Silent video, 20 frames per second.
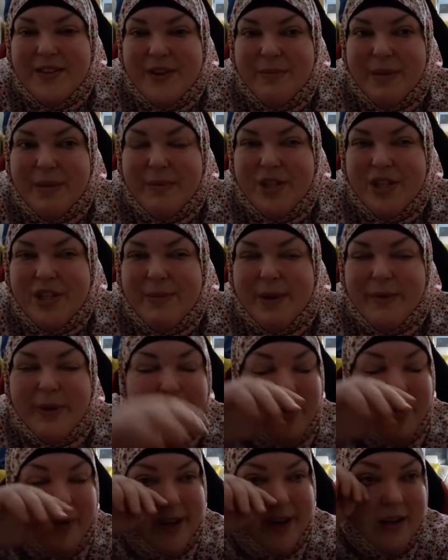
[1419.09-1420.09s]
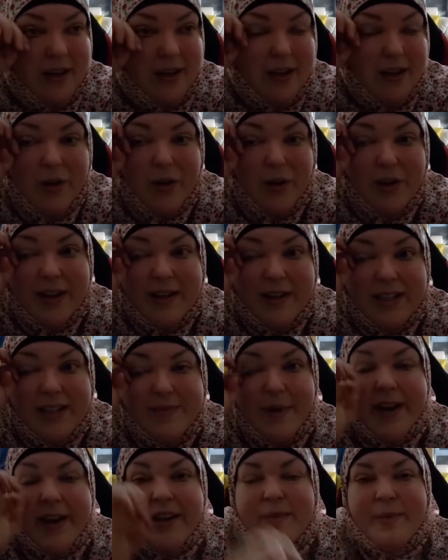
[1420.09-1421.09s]
your membership at one point or it
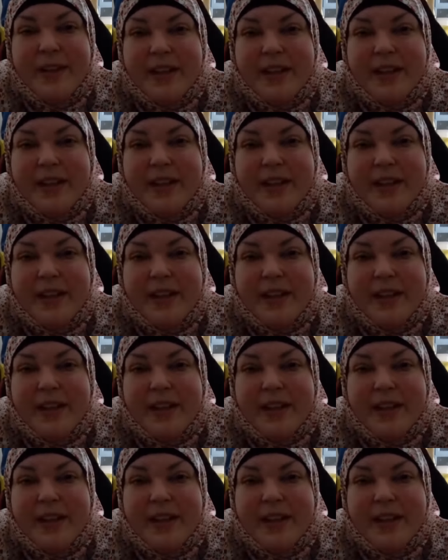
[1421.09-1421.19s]
expired.